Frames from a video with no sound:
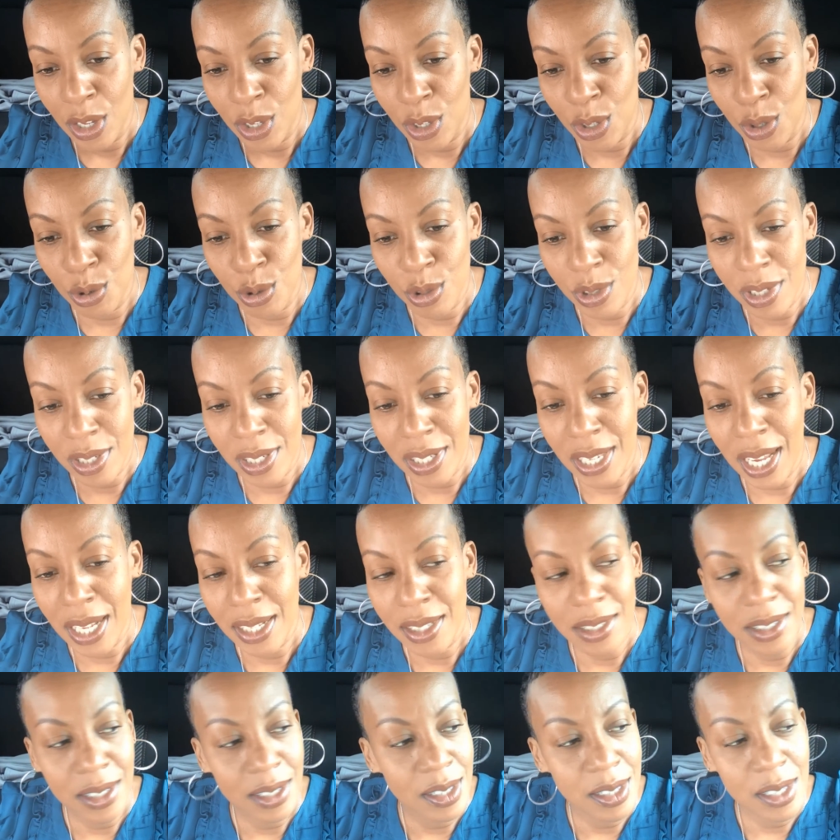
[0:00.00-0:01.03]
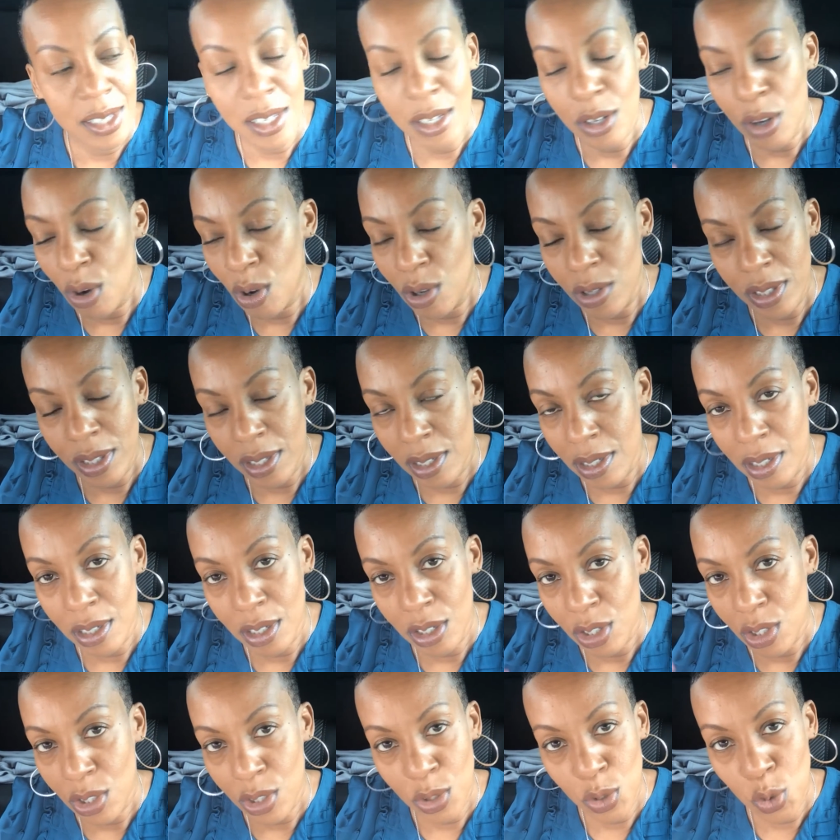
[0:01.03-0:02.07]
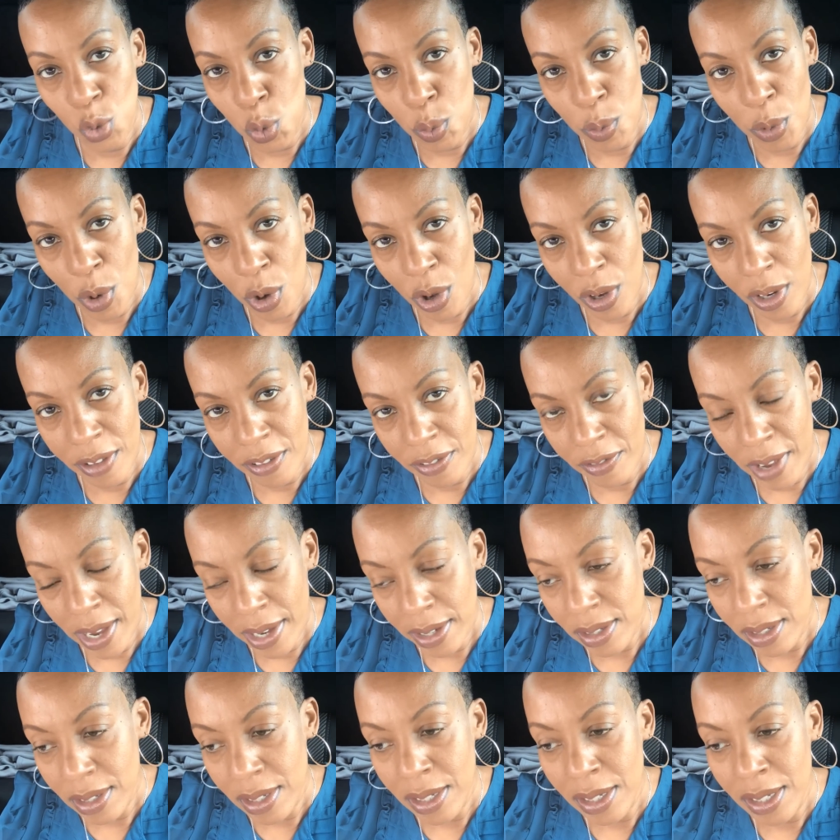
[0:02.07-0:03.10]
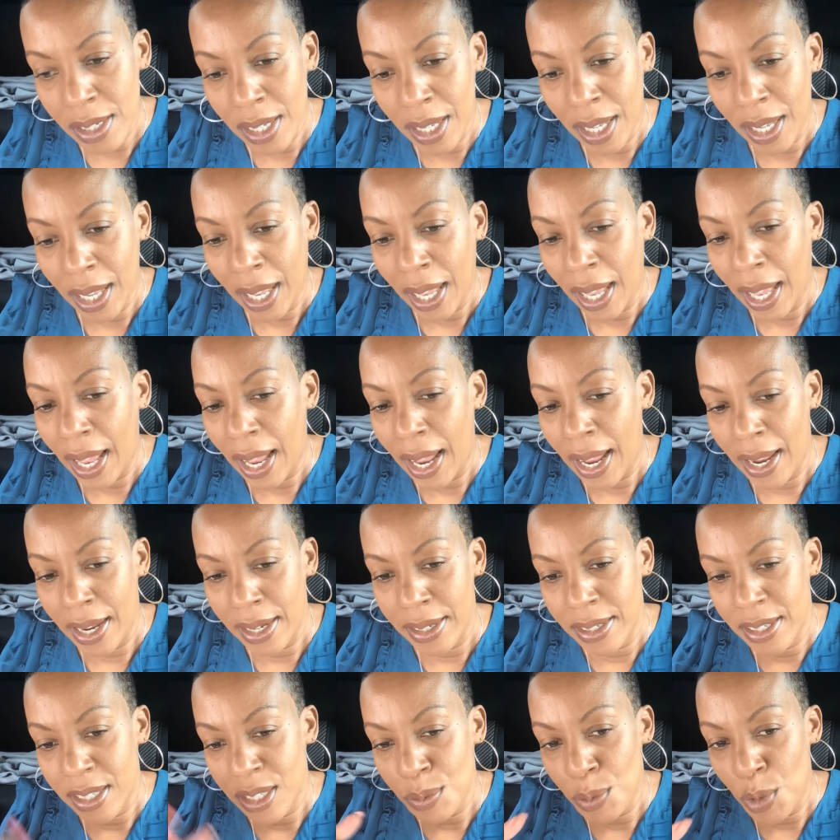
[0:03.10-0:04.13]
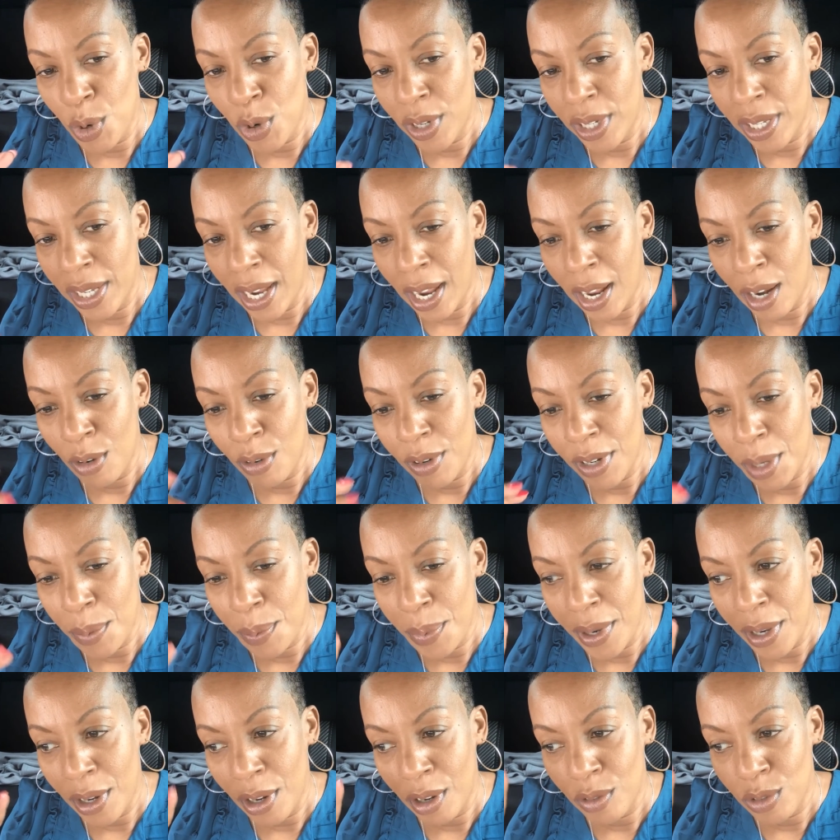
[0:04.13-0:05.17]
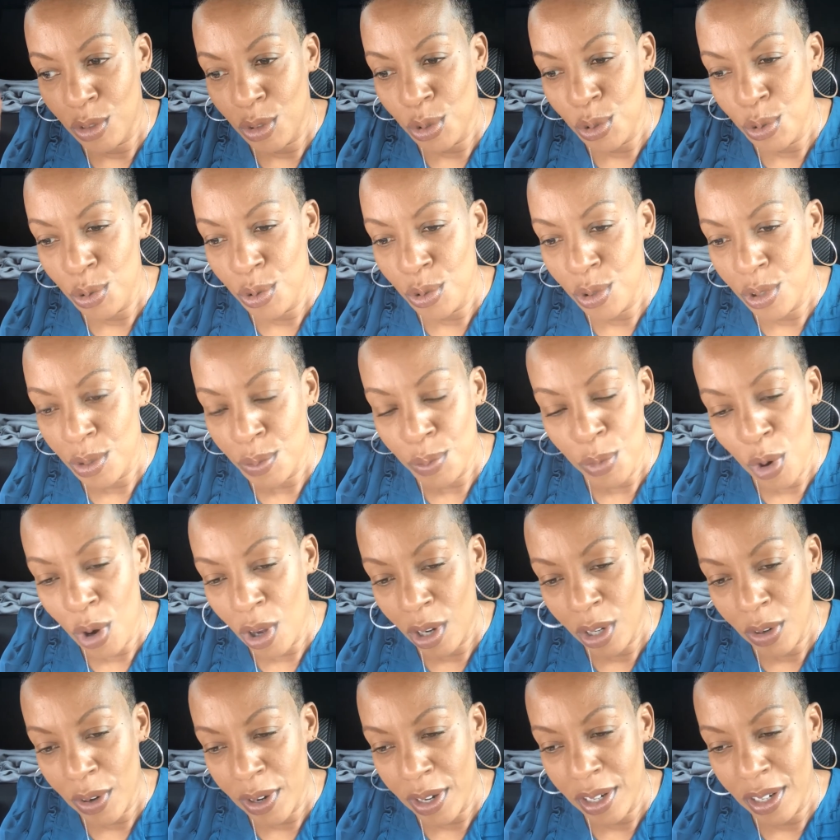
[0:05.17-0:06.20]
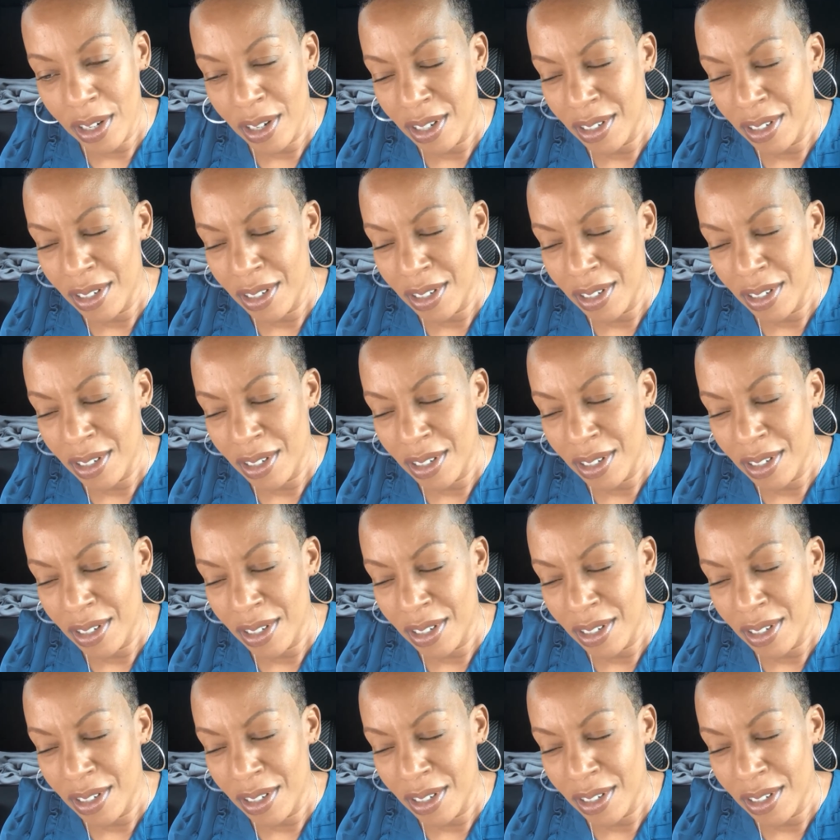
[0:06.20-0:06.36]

Using that, this he calls it the snowball effect. And this morning I already paid off two small credit